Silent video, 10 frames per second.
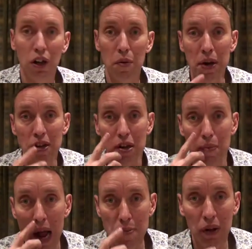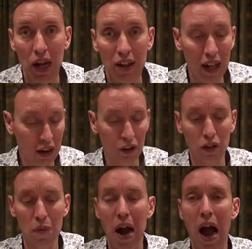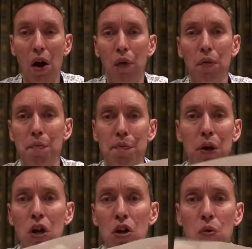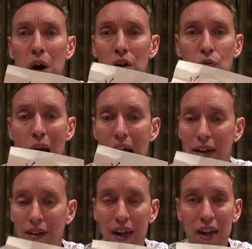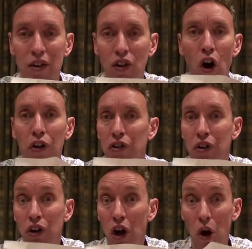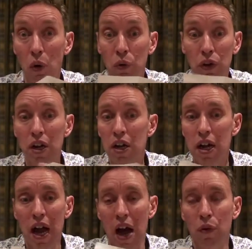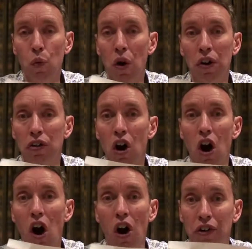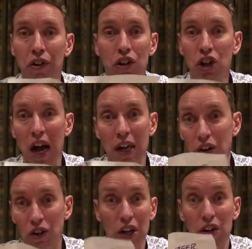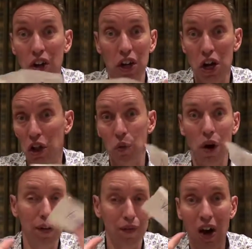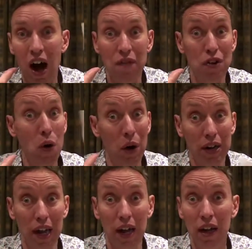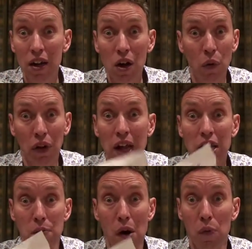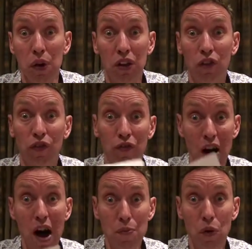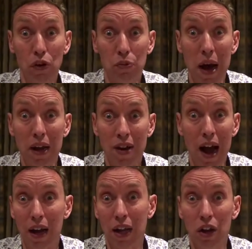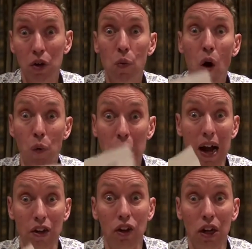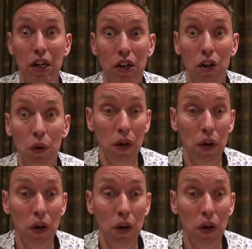at the pieces of paper. They think somehow blue and red is hot and cold, and one has got hot and changed into the other one. I have no idea. What they come up with is far more spectacular than what we actually do.